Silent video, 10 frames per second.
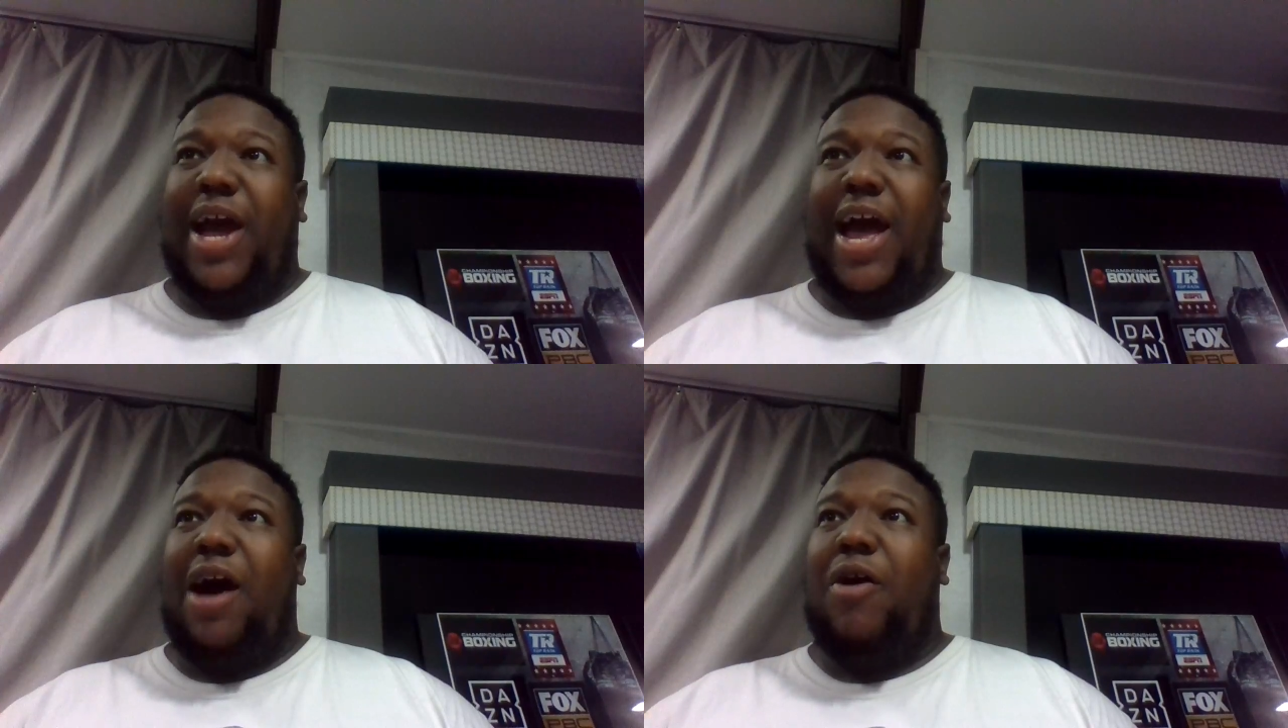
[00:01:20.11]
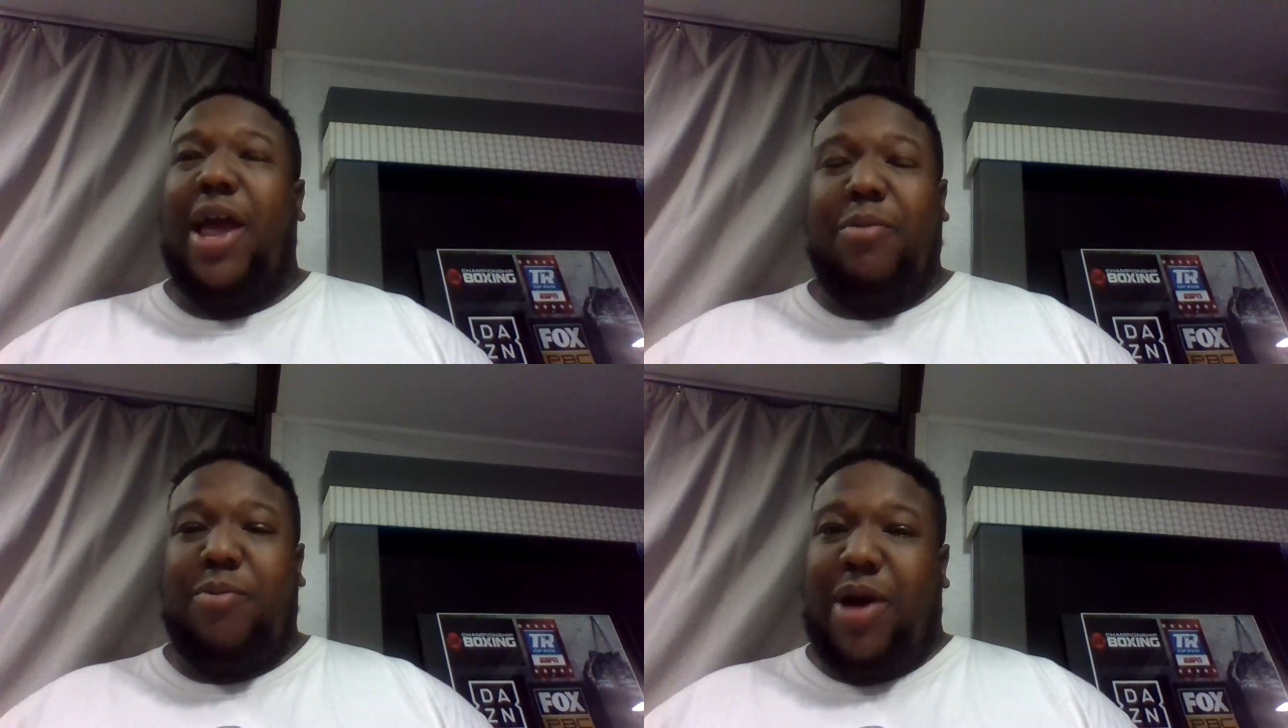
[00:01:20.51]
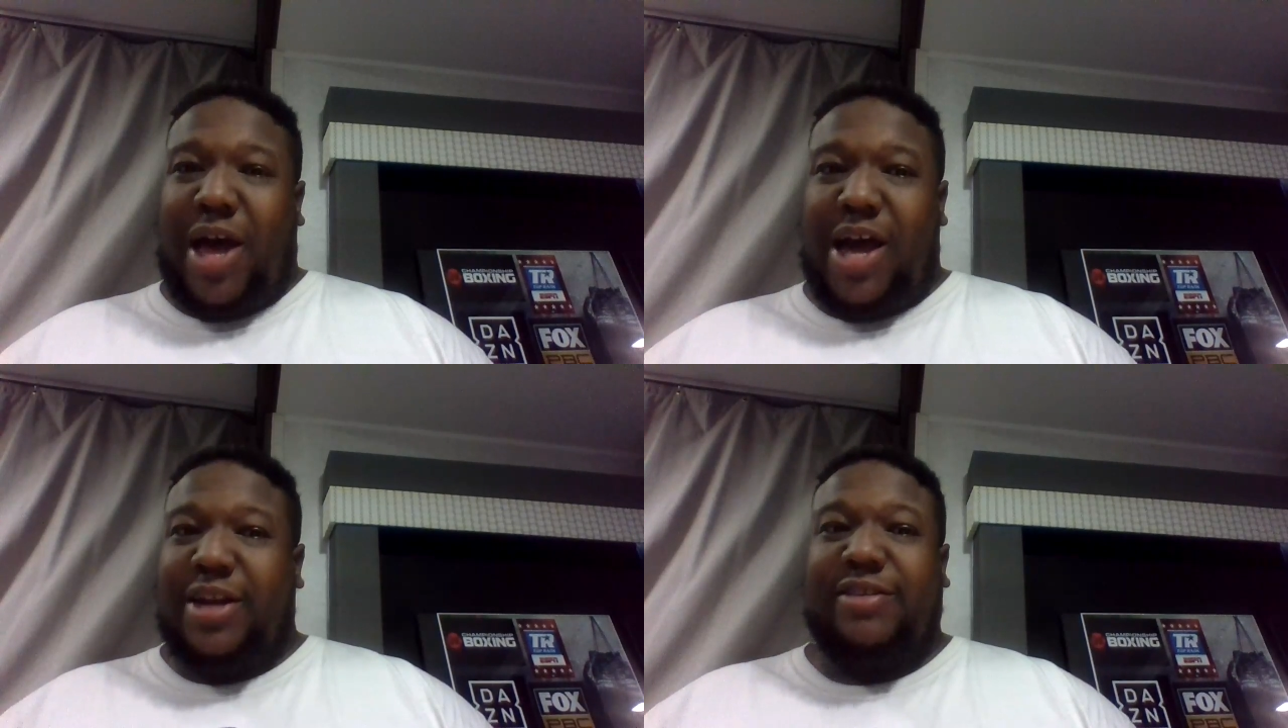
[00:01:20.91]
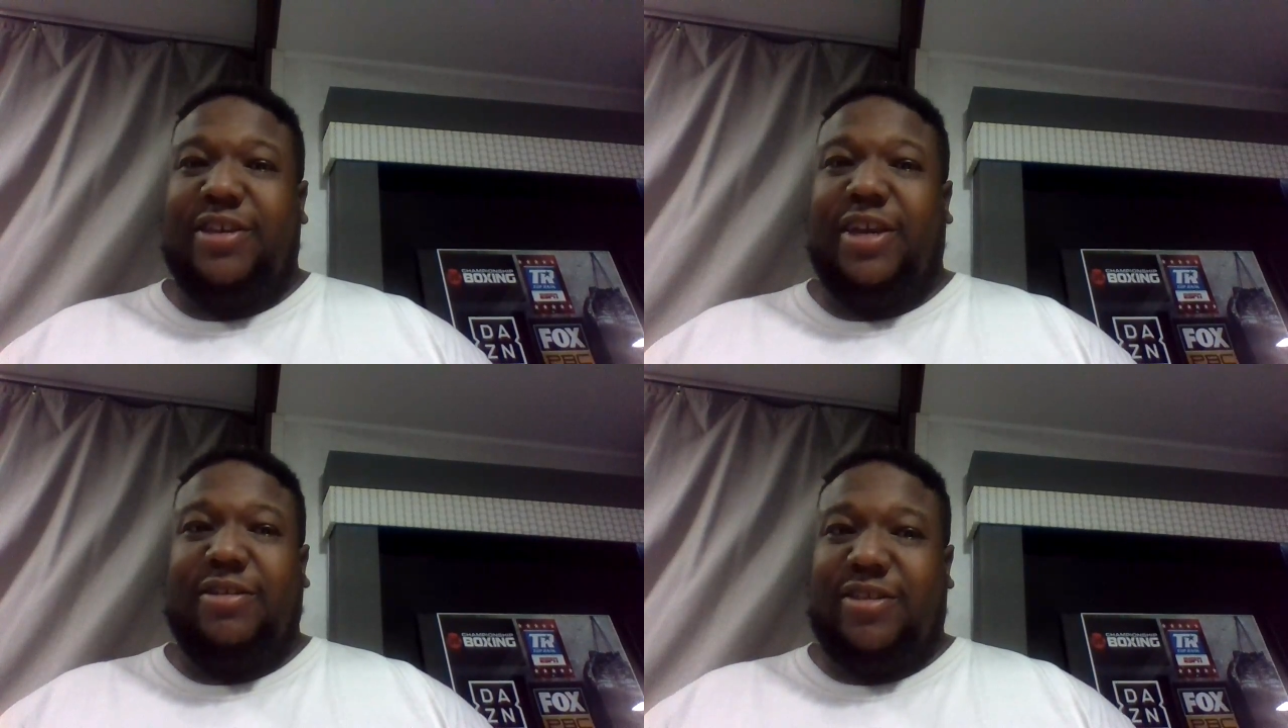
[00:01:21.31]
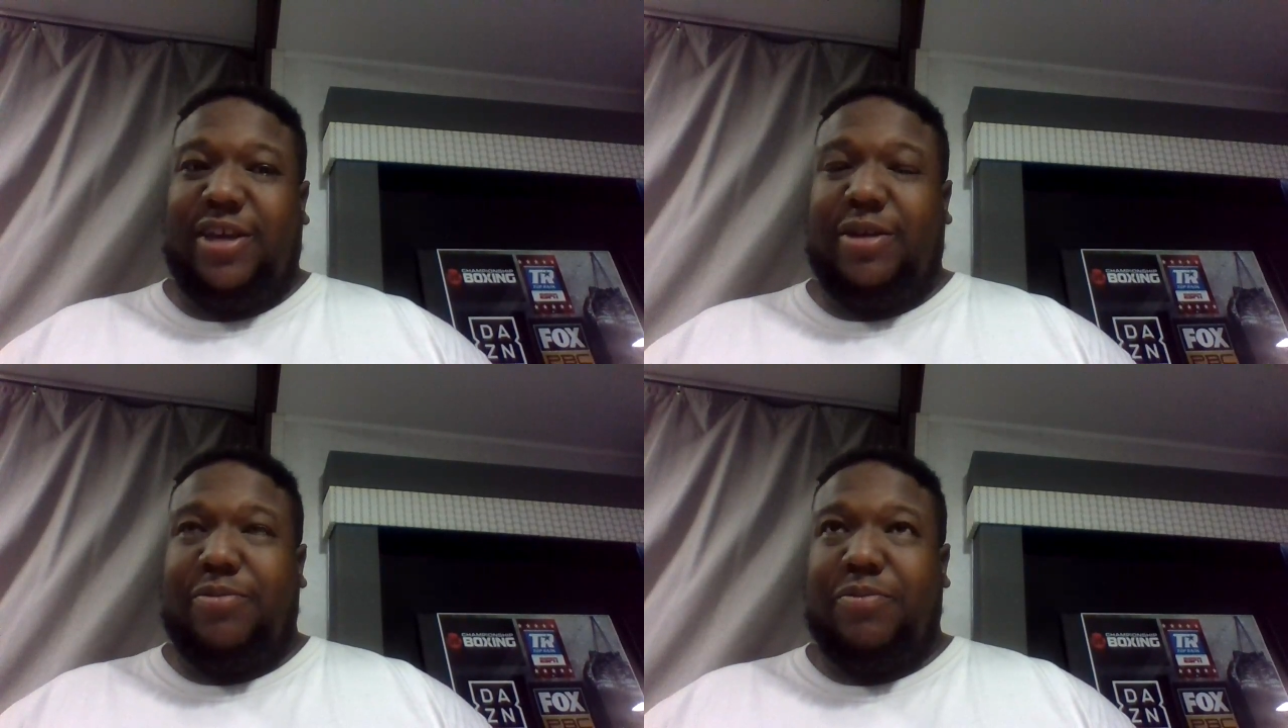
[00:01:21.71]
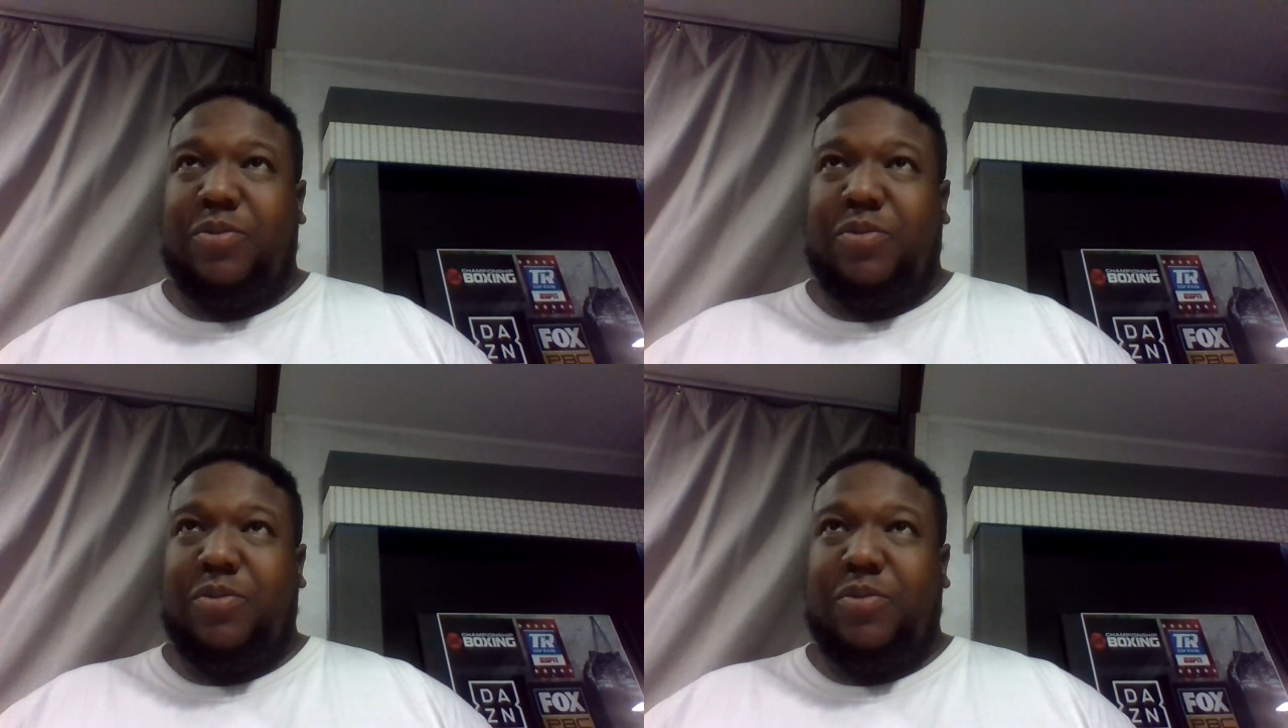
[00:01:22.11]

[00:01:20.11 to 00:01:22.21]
Al Heyman behind the scenes thing.